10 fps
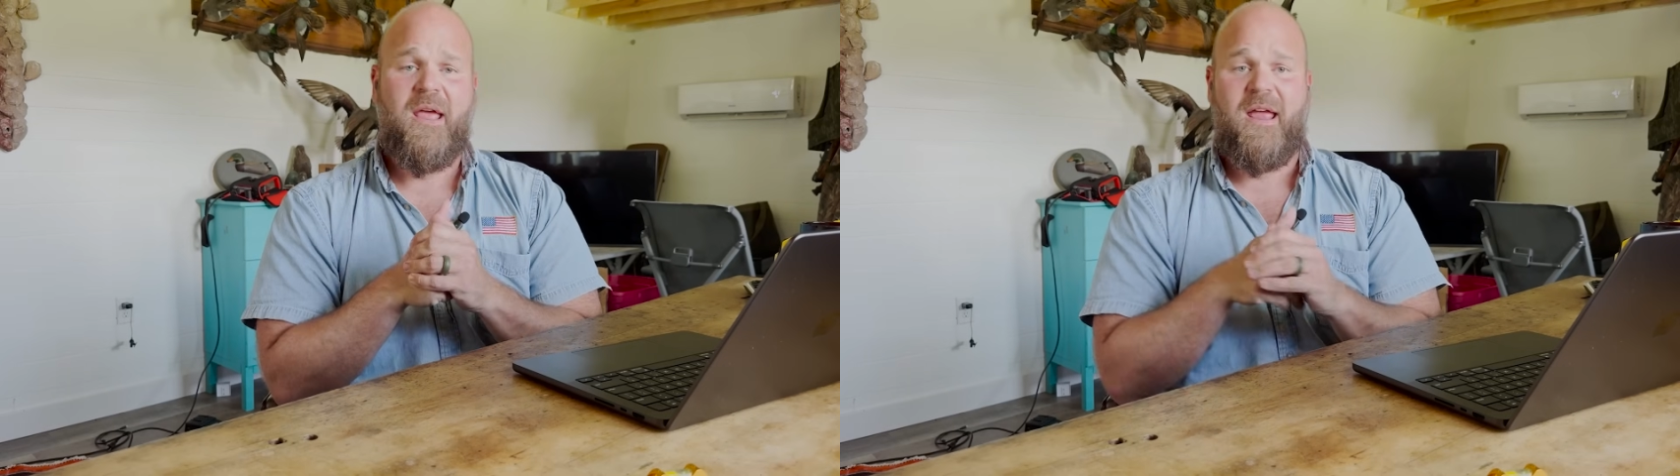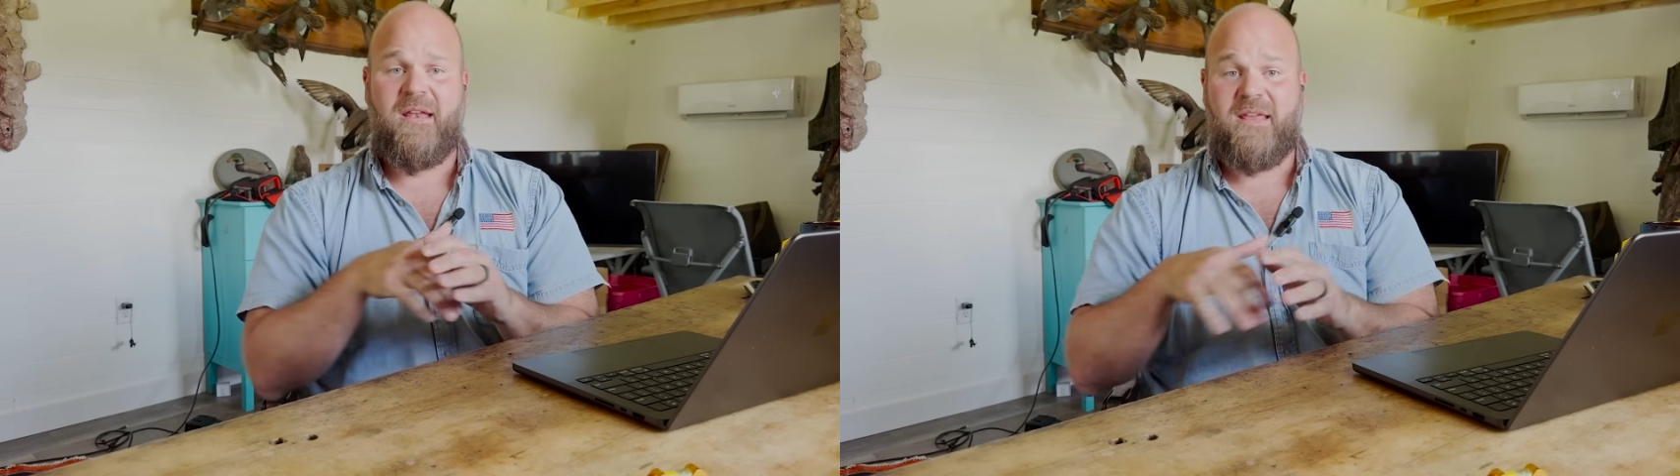
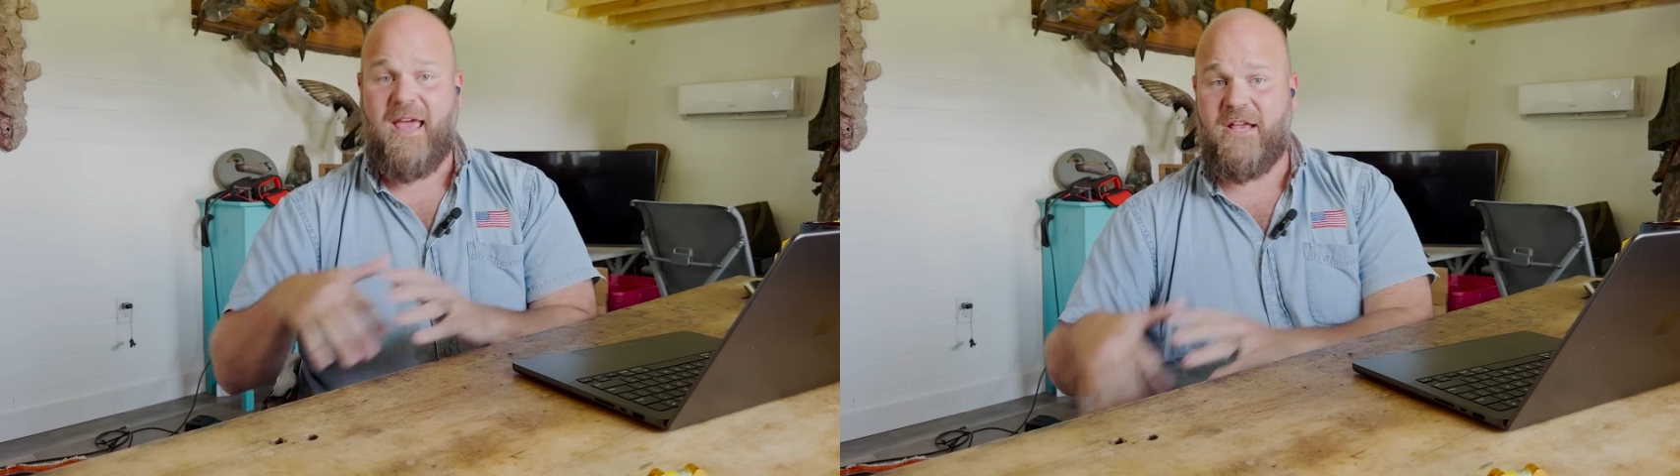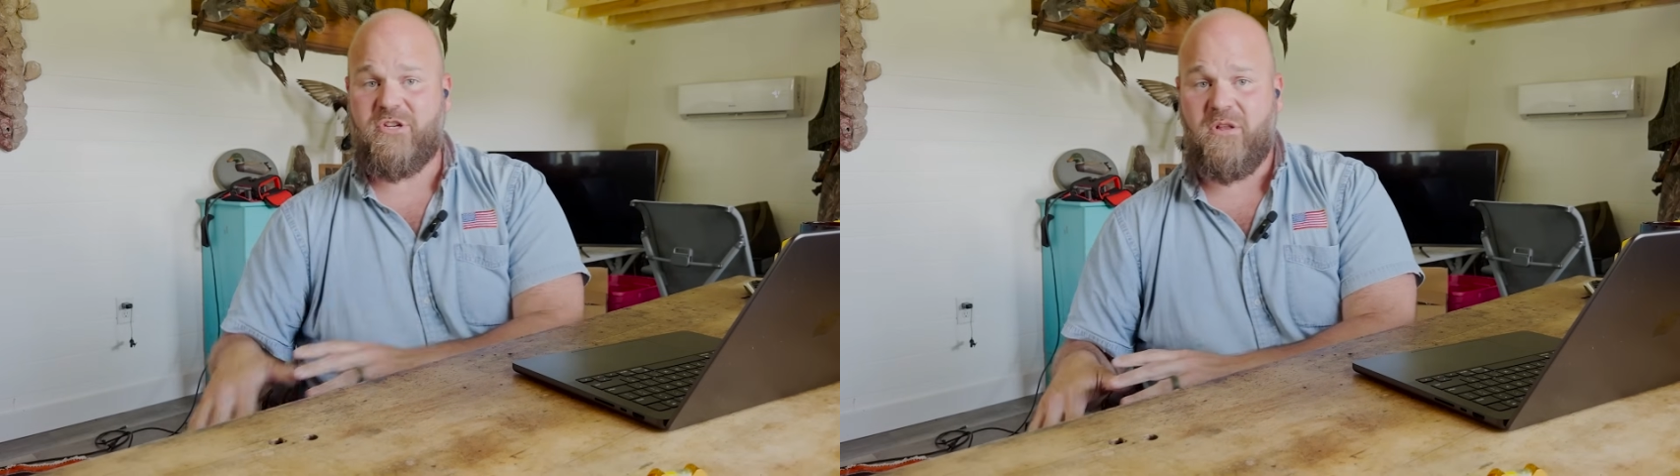In
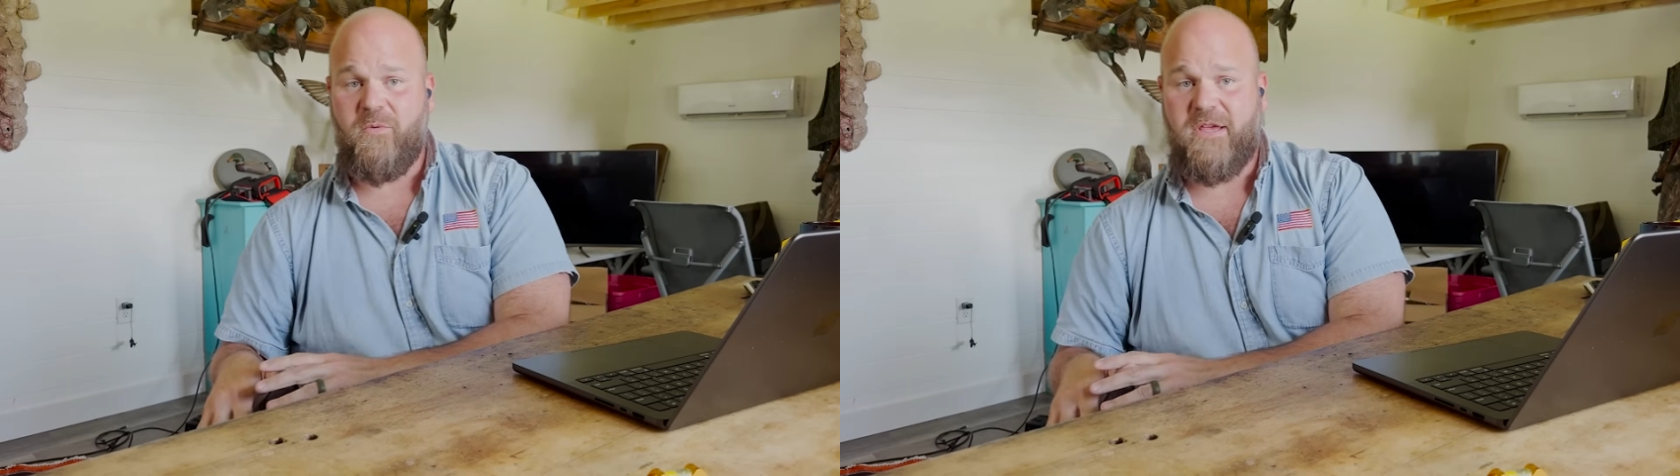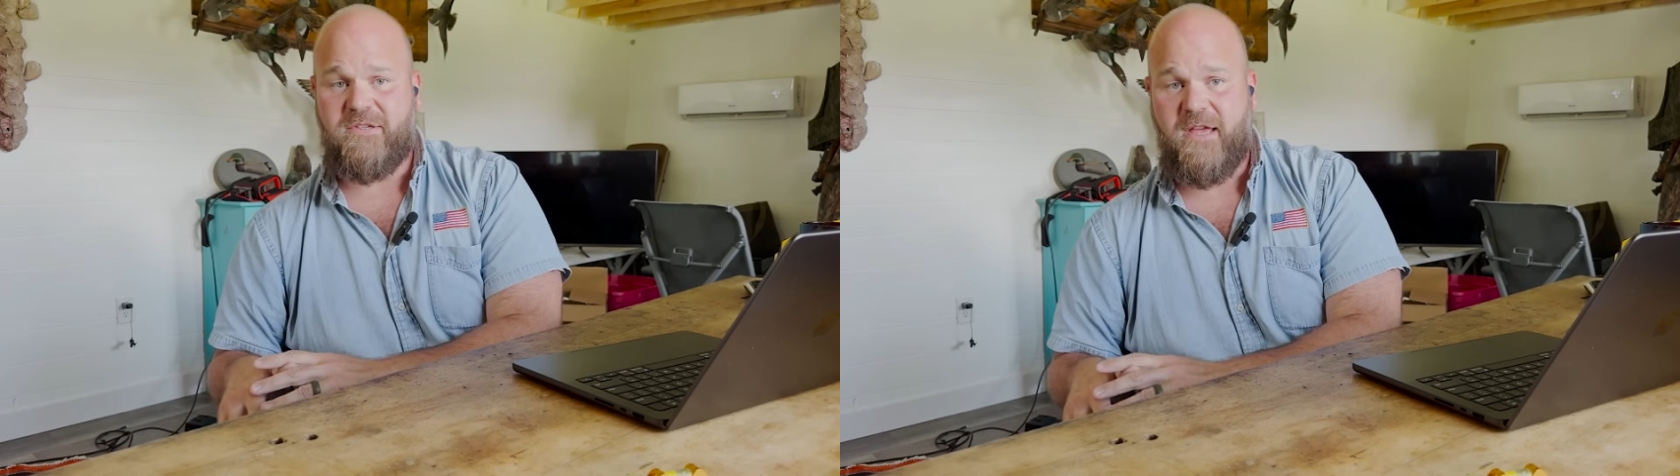Cajun
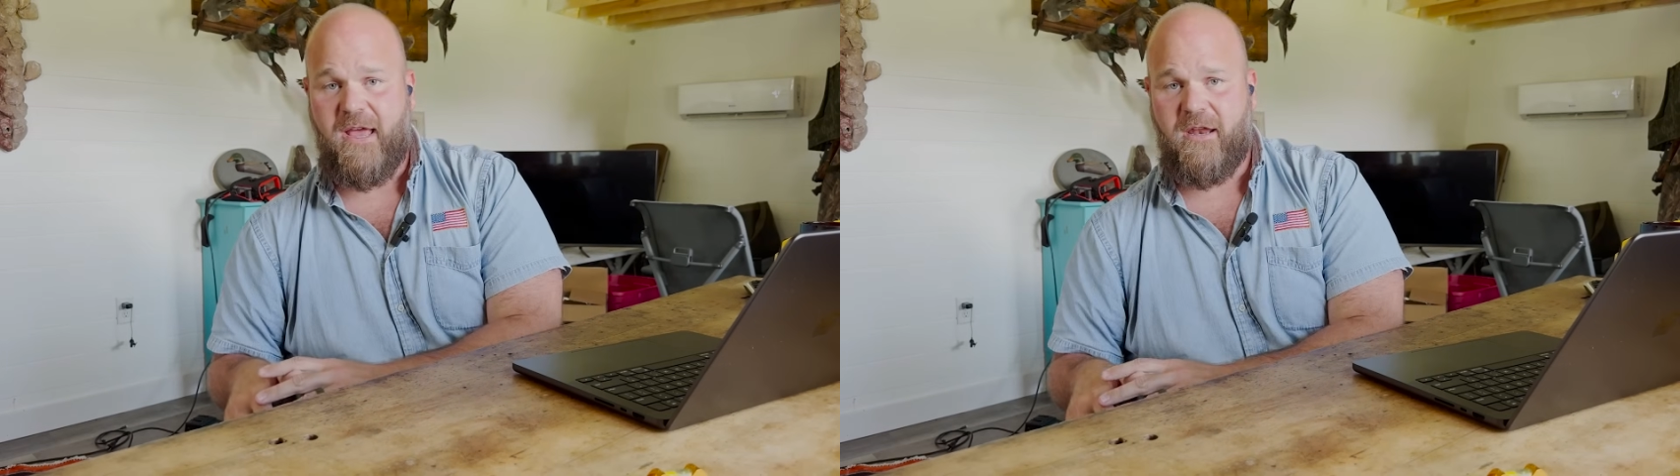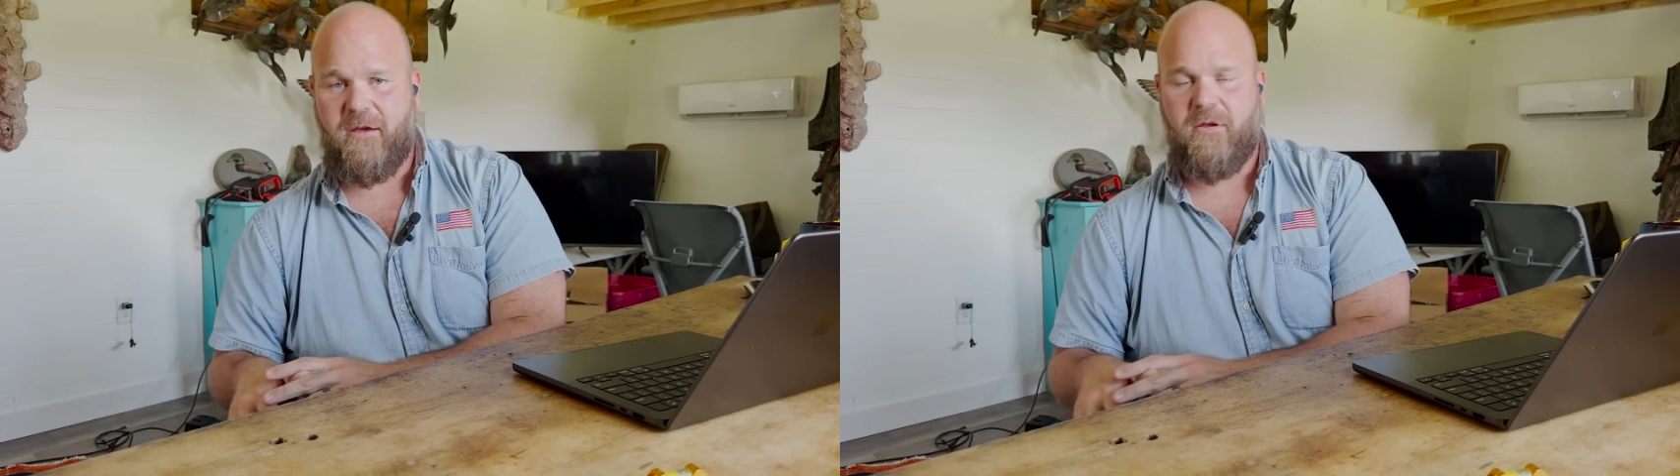
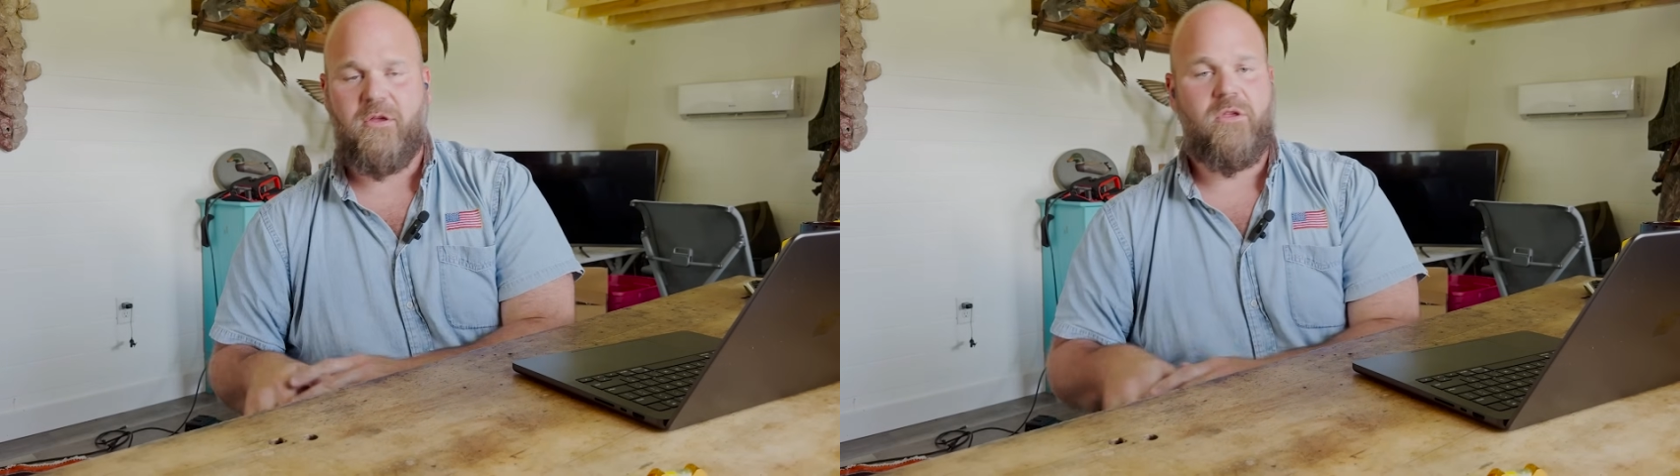Louisiana,